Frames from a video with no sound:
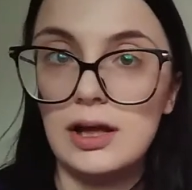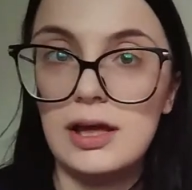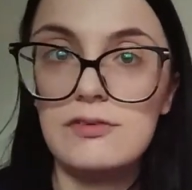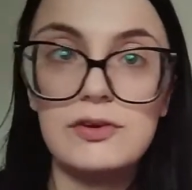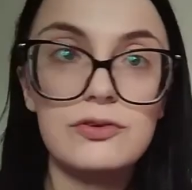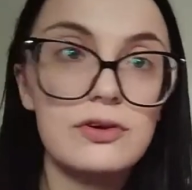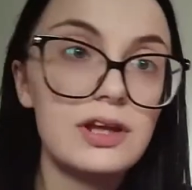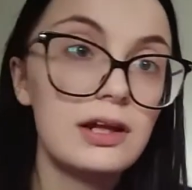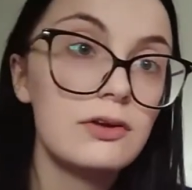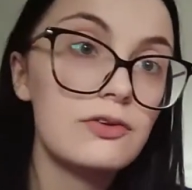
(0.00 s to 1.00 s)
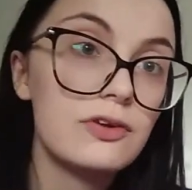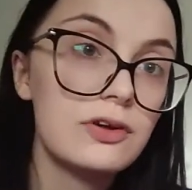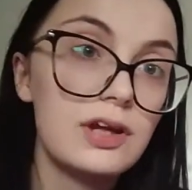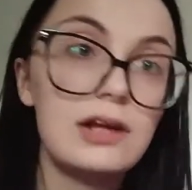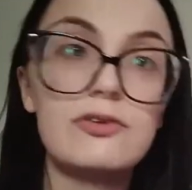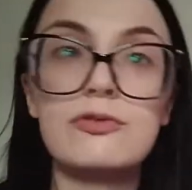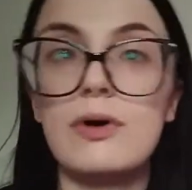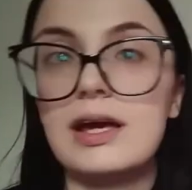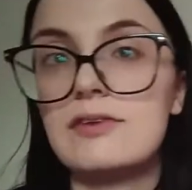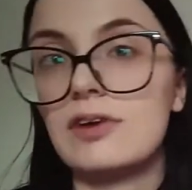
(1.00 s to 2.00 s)
It feels good, it looks good, it looks
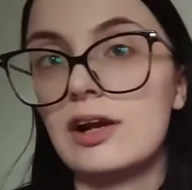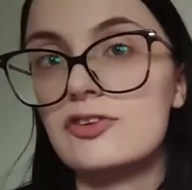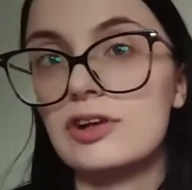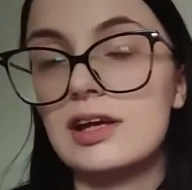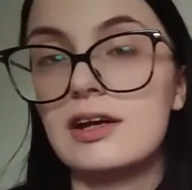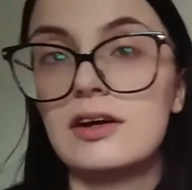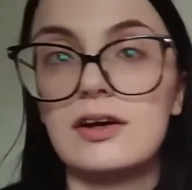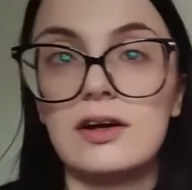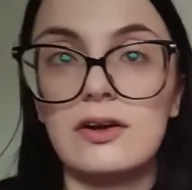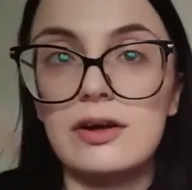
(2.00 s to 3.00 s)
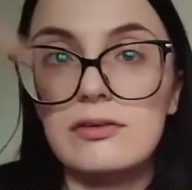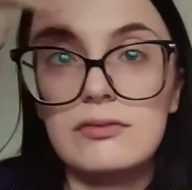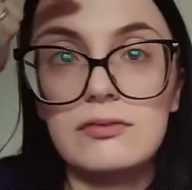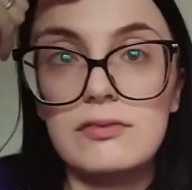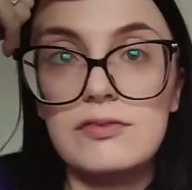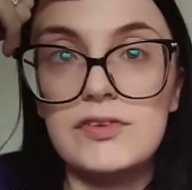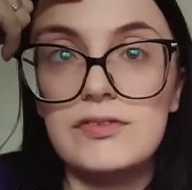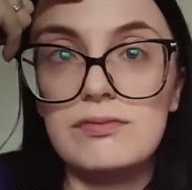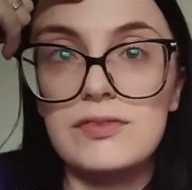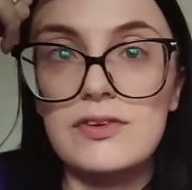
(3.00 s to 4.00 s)
quite even actually. Like,
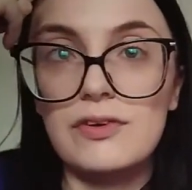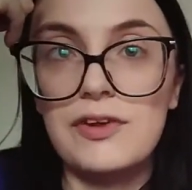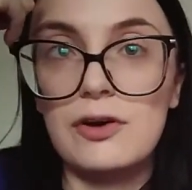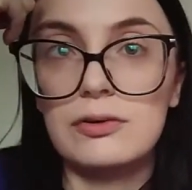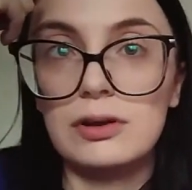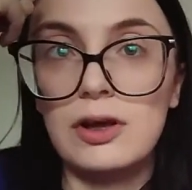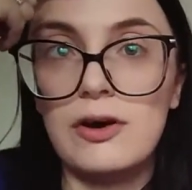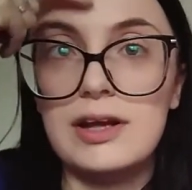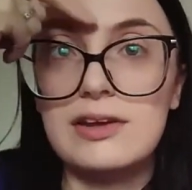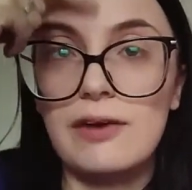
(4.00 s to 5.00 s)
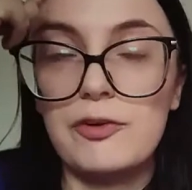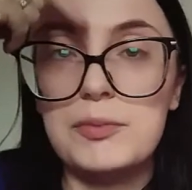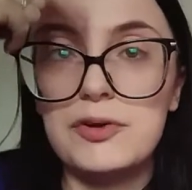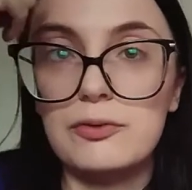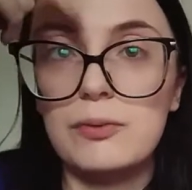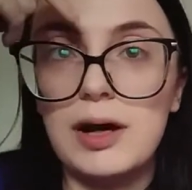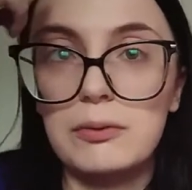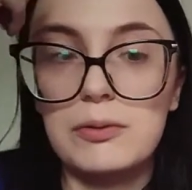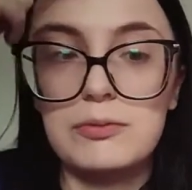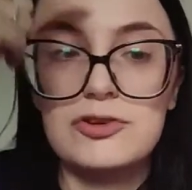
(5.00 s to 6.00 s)
there's like the odd line down the middle where
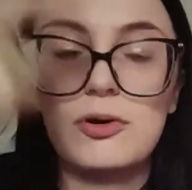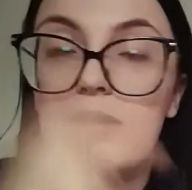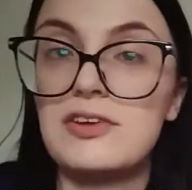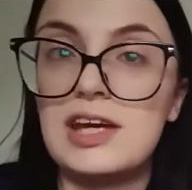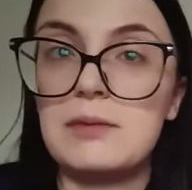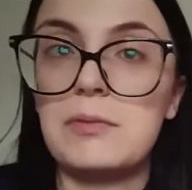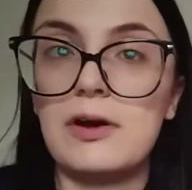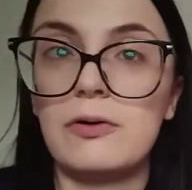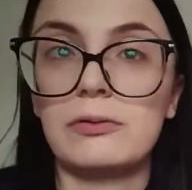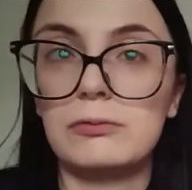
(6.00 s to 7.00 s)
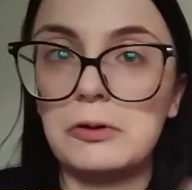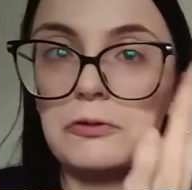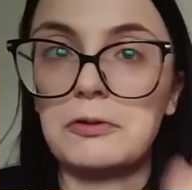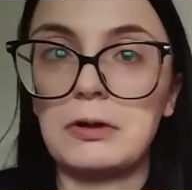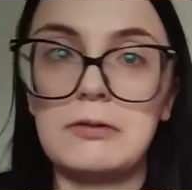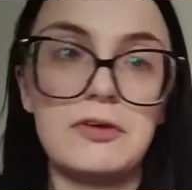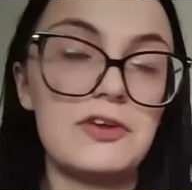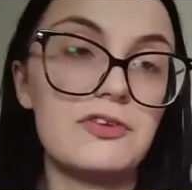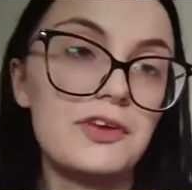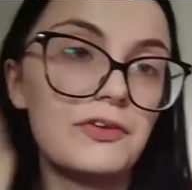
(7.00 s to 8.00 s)
I'll try to keep it on one side of the
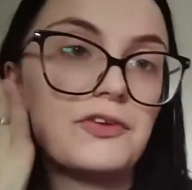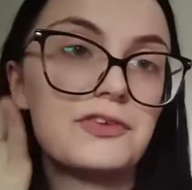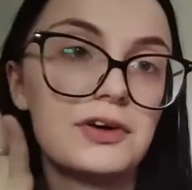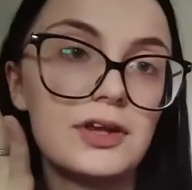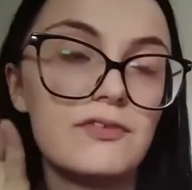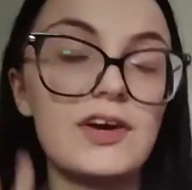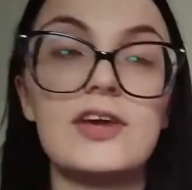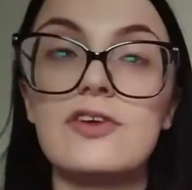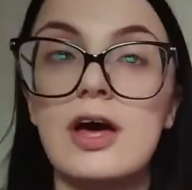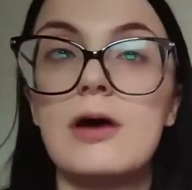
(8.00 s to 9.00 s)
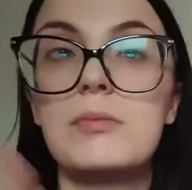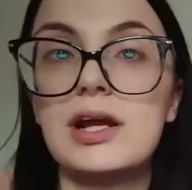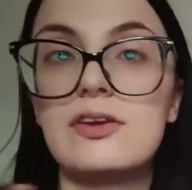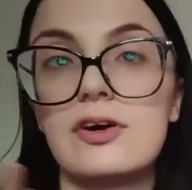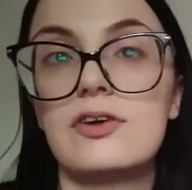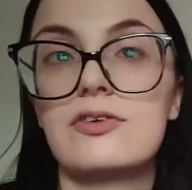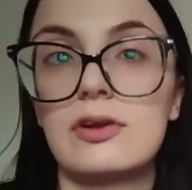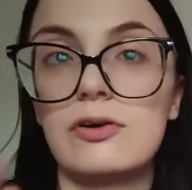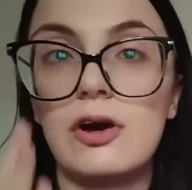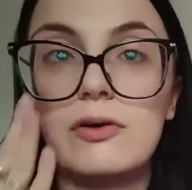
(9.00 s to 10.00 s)
face and the other side of the face, but it does
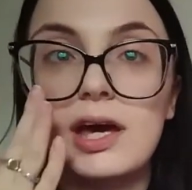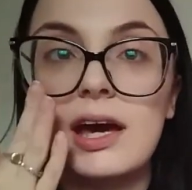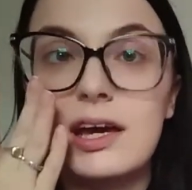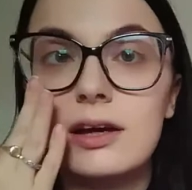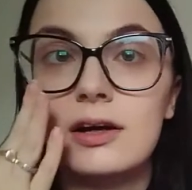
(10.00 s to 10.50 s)
look okay.